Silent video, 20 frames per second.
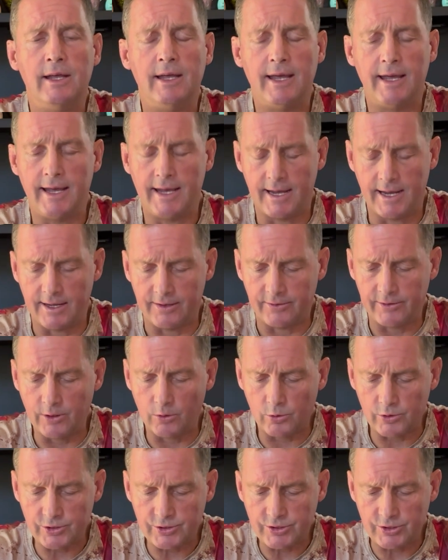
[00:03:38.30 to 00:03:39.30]
And there
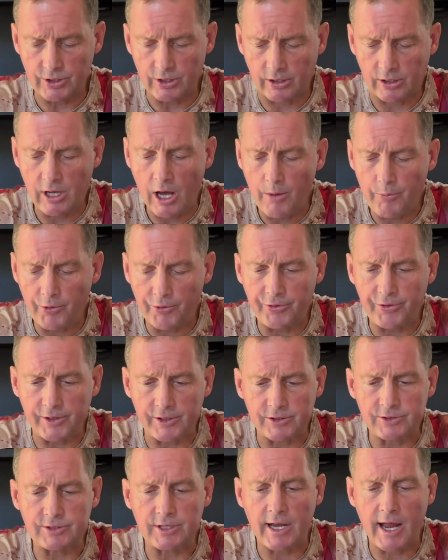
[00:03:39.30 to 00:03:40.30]
was a couple
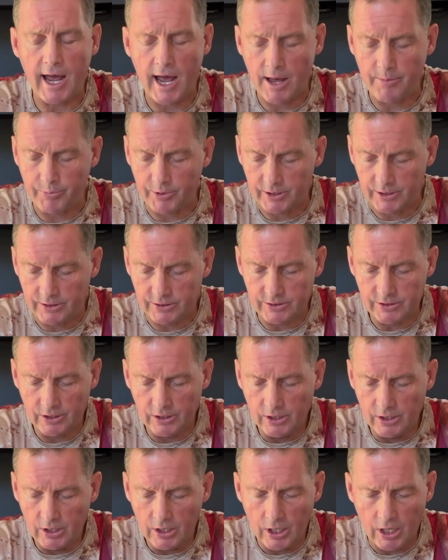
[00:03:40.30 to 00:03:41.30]
things that happened
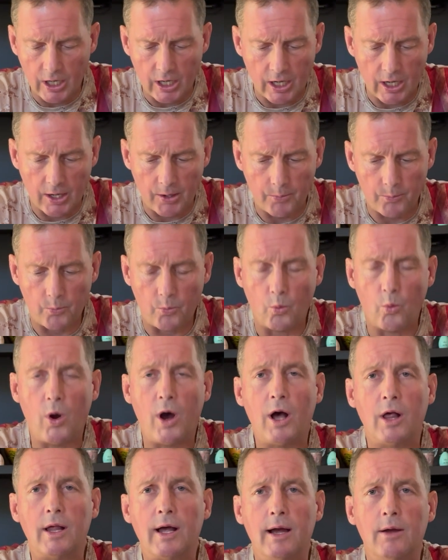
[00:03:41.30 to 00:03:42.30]

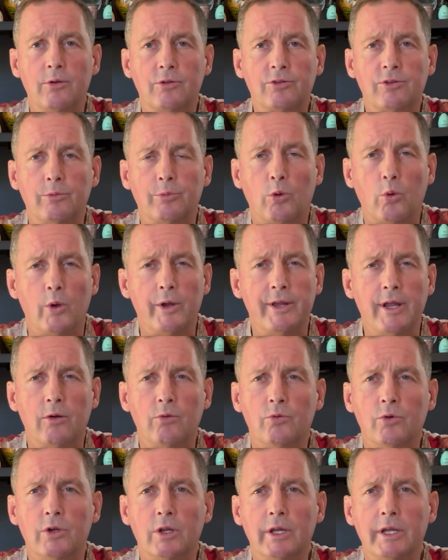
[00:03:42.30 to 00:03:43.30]
while I was deployed that
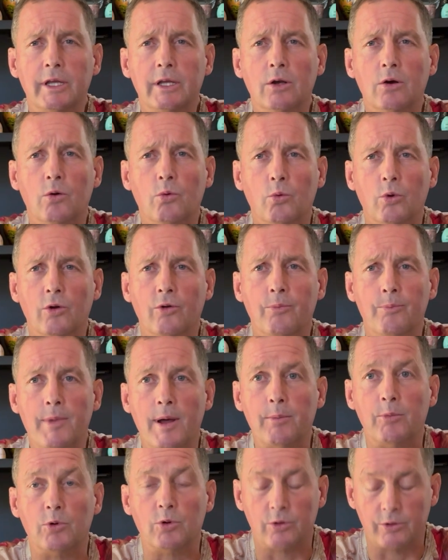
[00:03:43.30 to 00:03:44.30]
really were
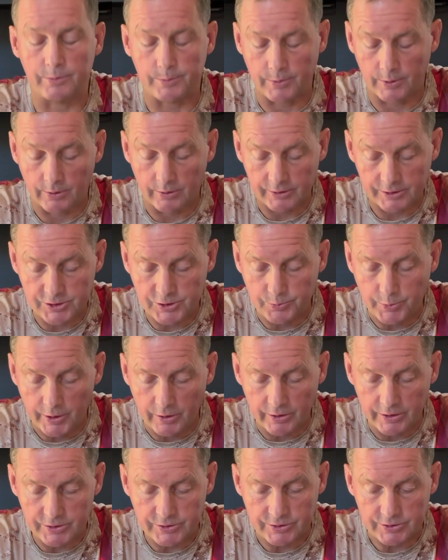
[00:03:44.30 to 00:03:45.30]
memorable
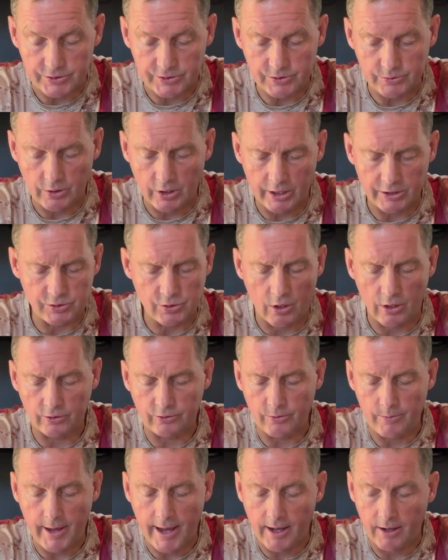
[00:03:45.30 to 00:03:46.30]
experiences. I talked
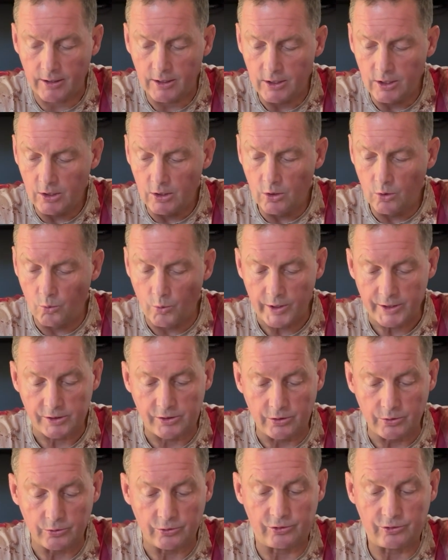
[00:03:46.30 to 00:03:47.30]
about when
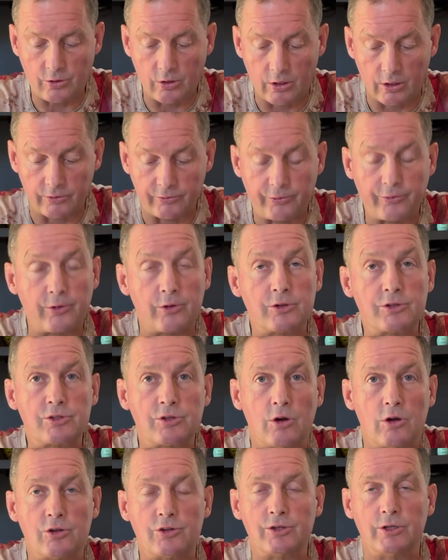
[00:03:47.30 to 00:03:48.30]
Kuntz called First
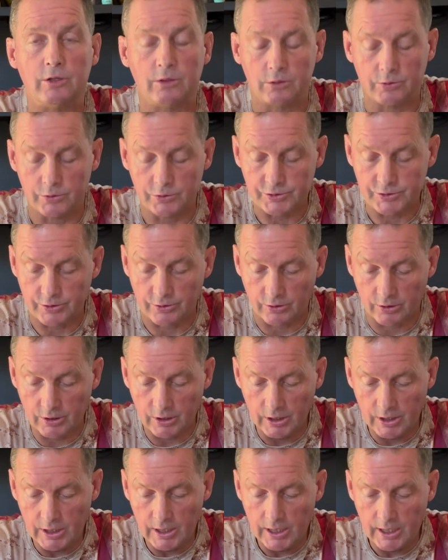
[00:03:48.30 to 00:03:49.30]
Sergeant a loser,
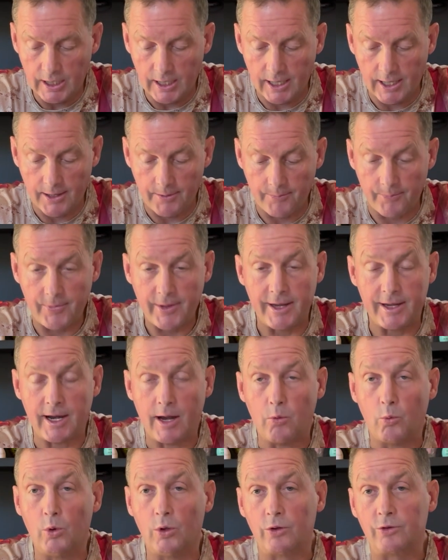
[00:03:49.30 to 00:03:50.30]
and I
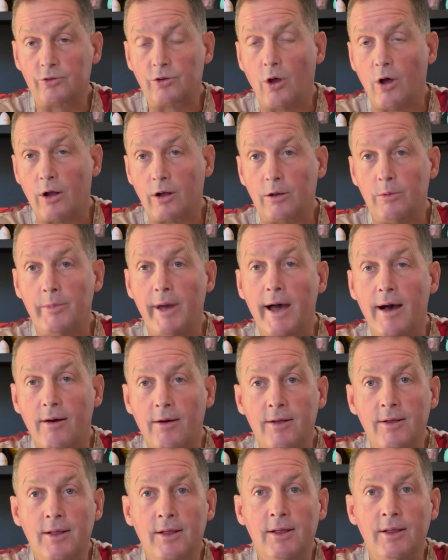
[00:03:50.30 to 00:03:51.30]
will talk
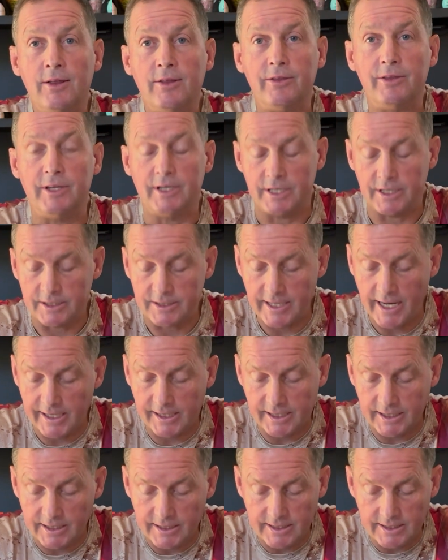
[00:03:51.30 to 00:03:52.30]
about the
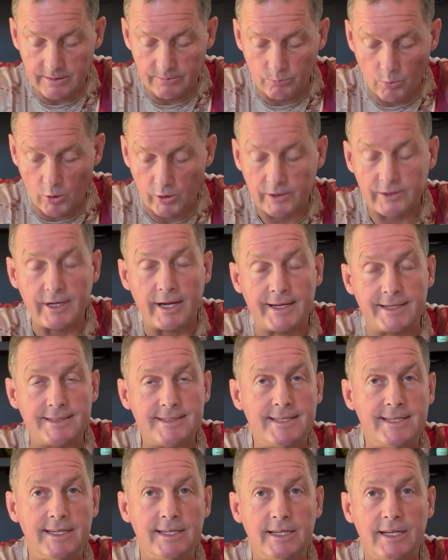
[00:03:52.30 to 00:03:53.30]
naked Mark
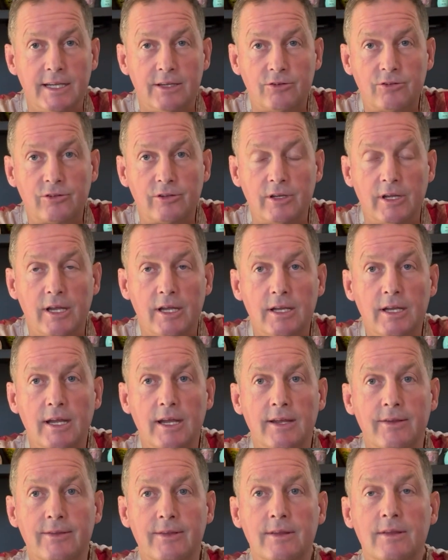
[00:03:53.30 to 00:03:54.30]
19 incident
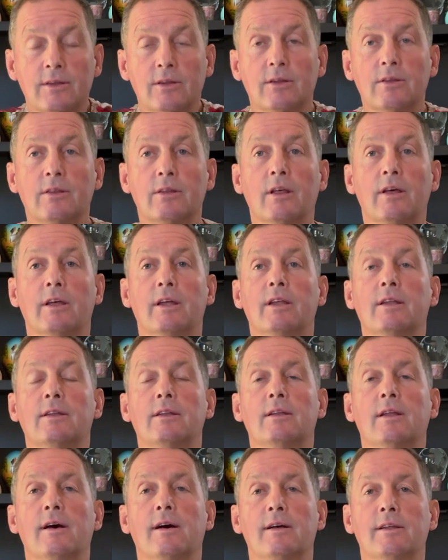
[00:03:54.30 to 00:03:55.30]
in
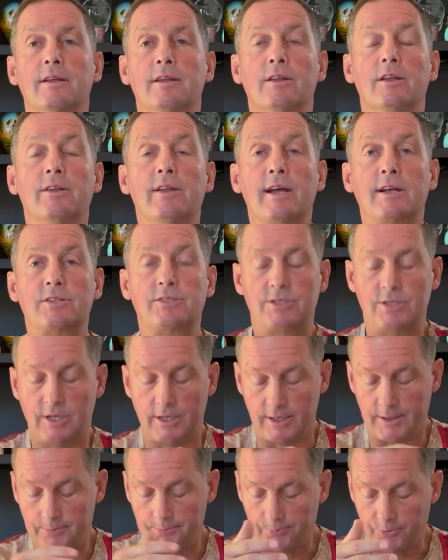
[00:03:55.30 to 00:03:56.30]
the next
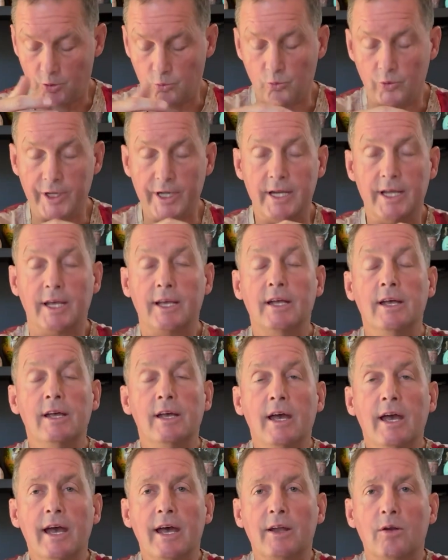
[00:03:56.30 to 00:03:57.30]
reading,
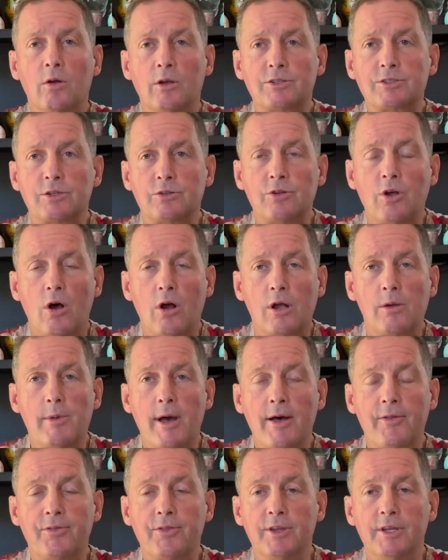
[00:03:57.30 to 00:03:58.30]
and also talk
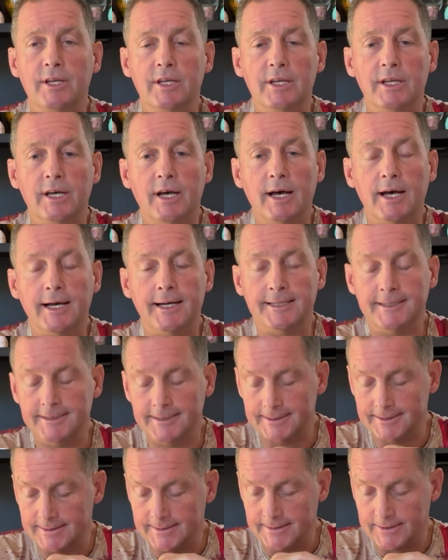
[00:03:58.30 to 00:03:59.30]
about the
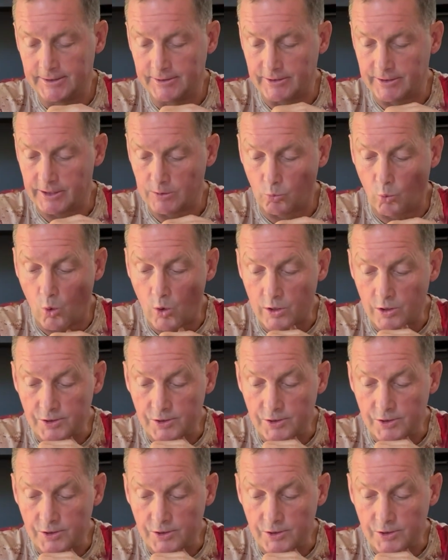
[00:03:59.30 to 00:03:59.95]
water